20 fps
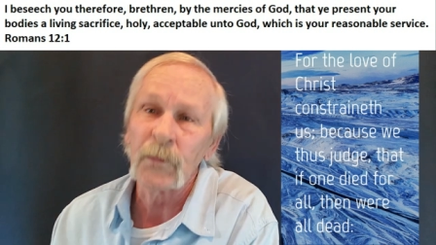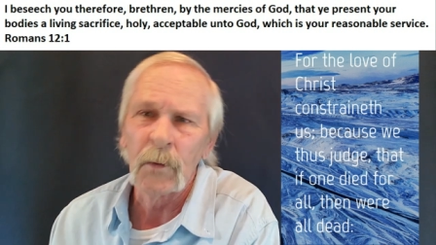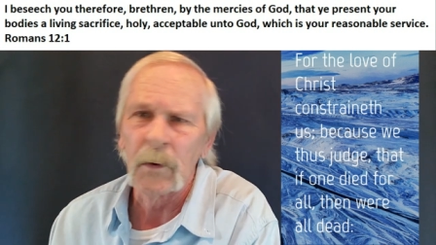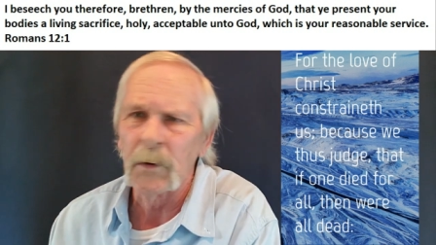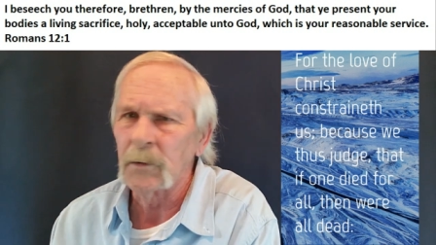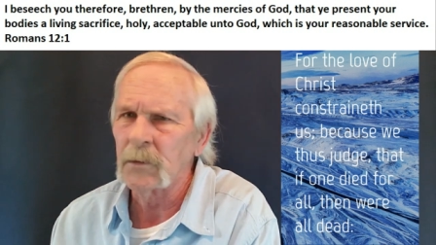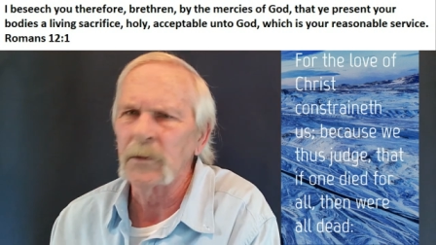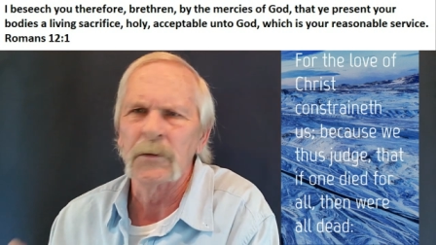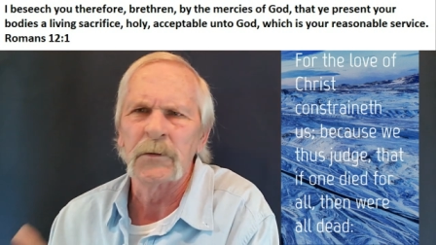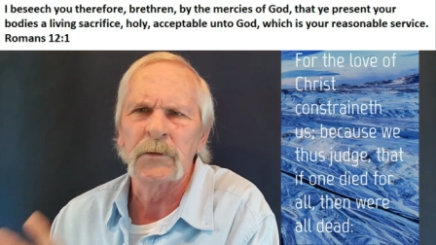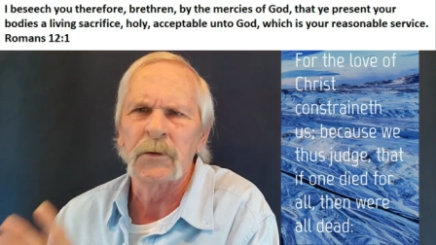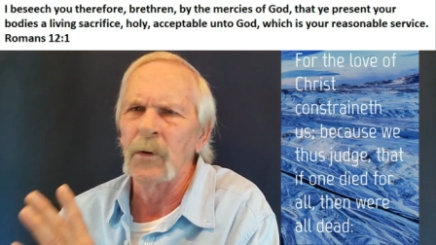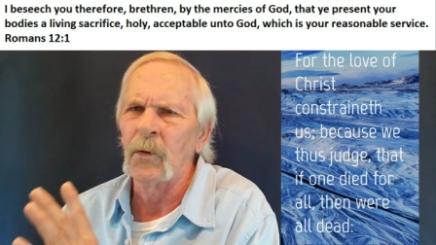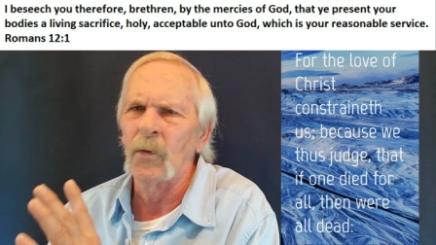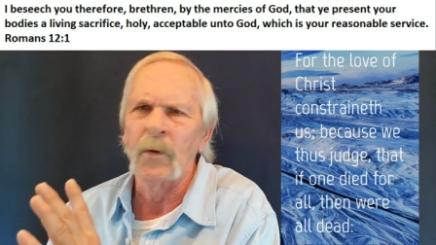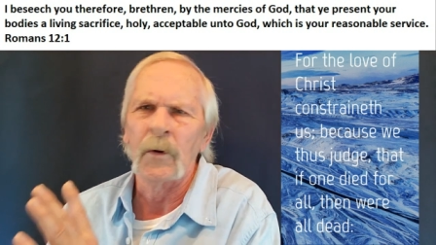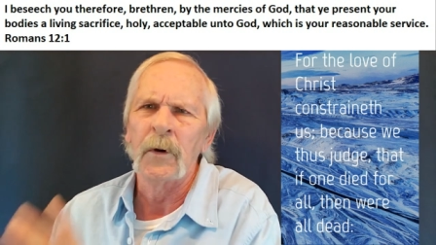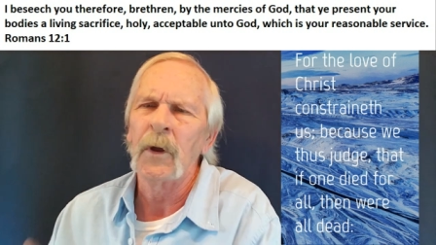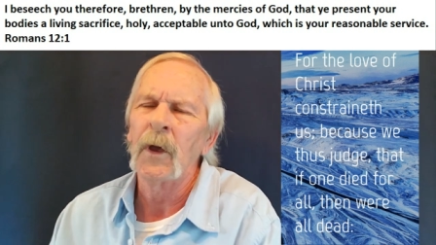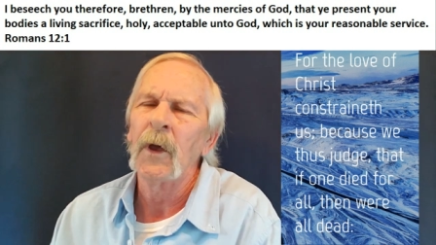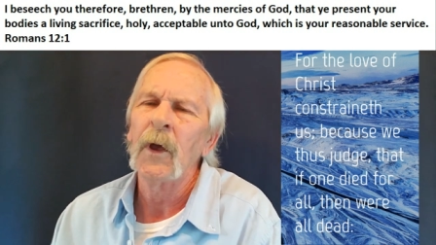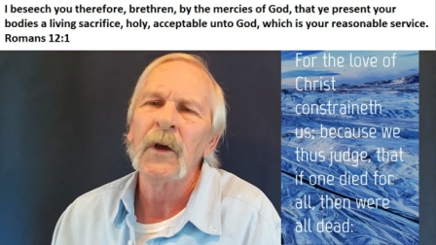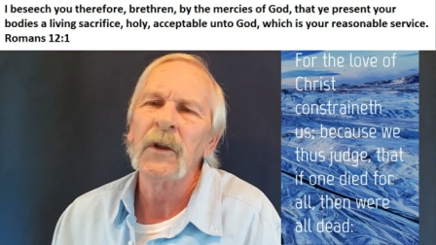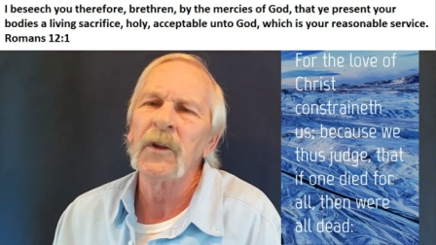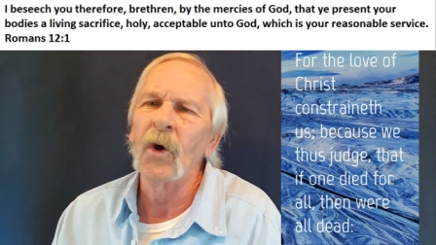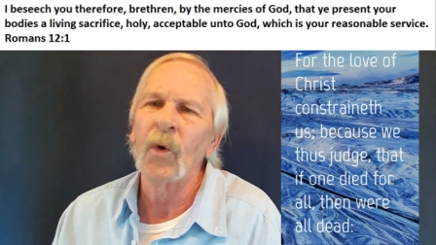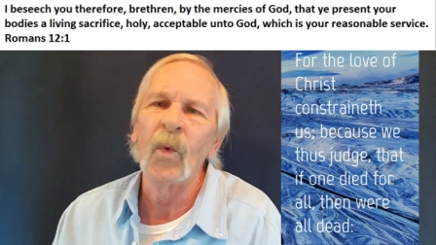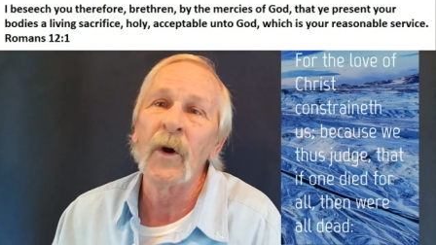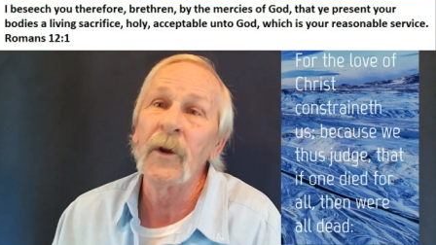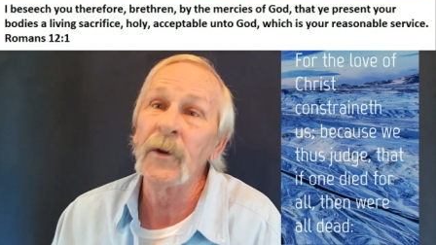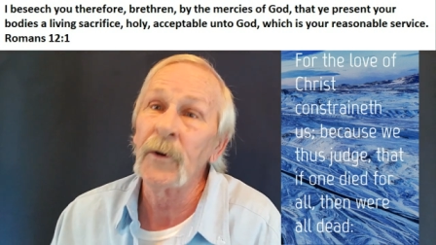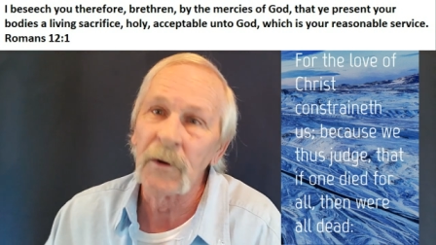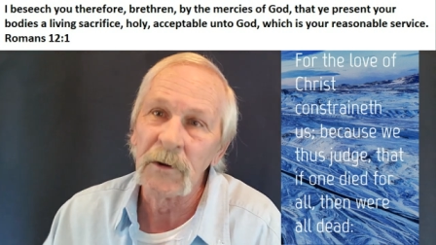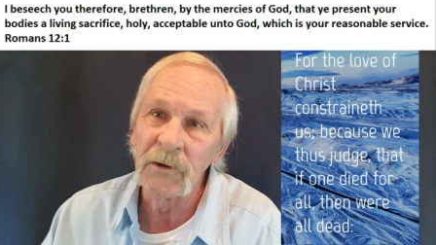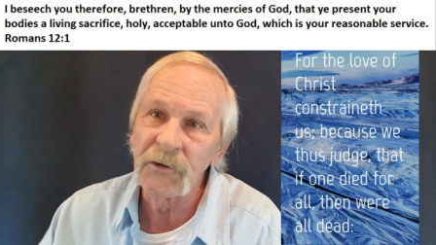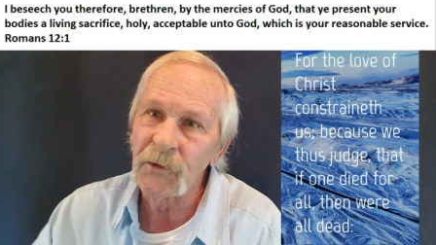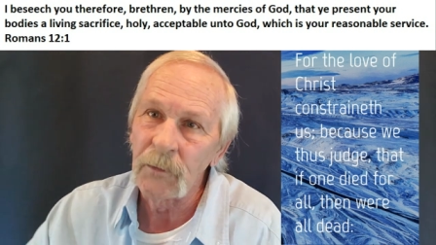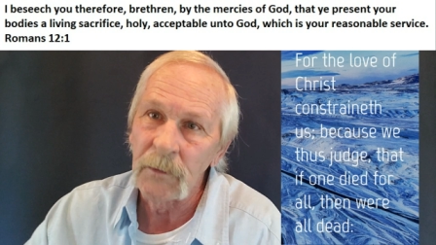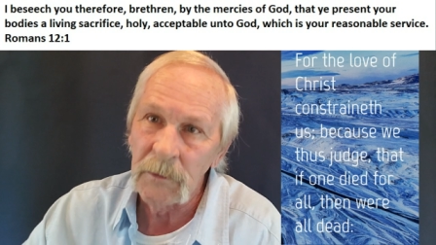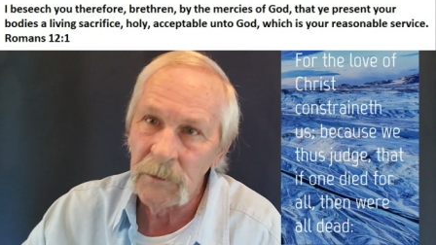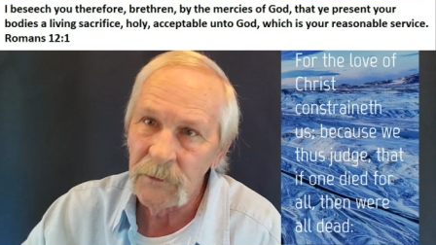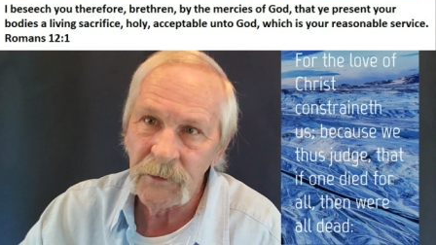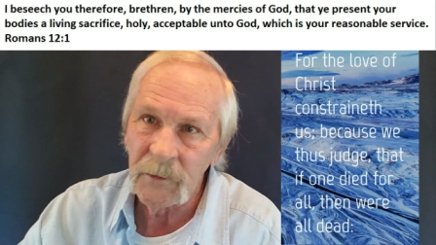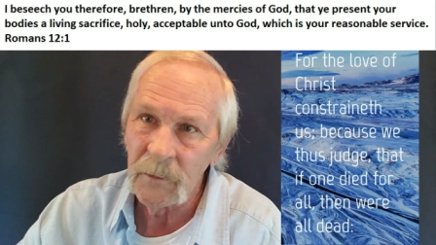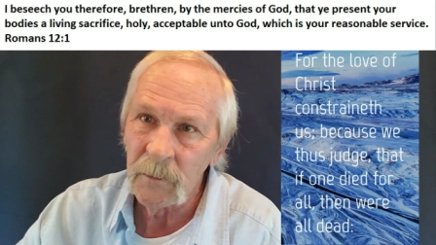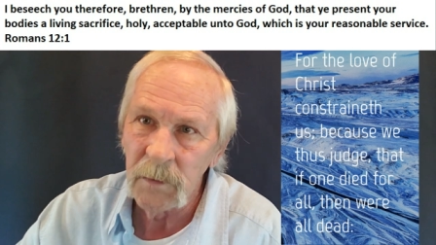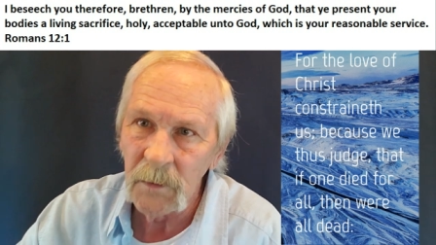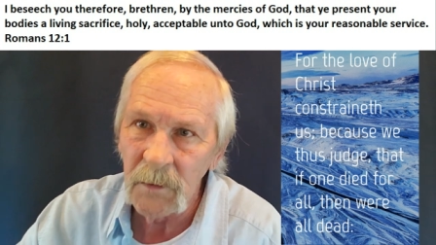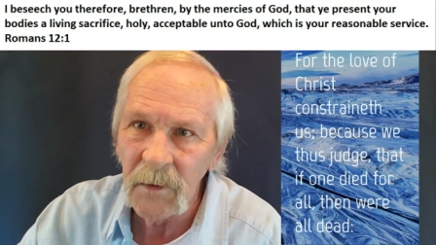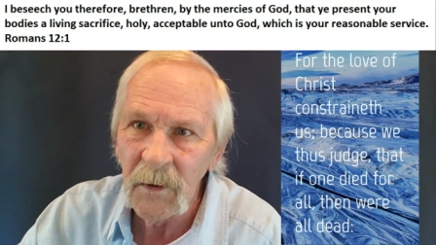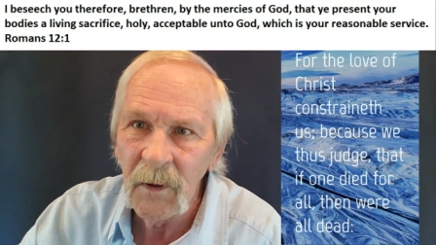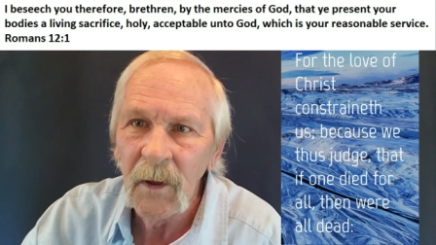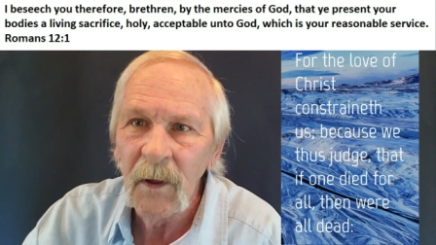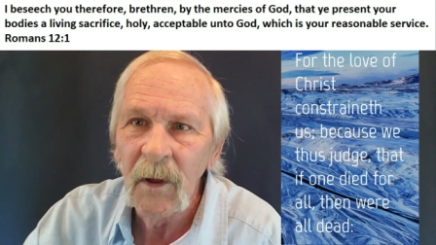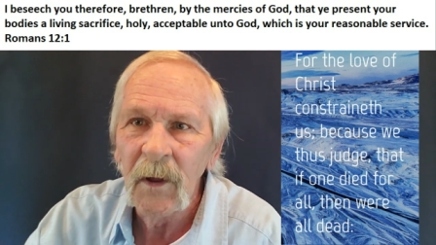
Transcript: Well, good Lord, no wonder it's reasonable.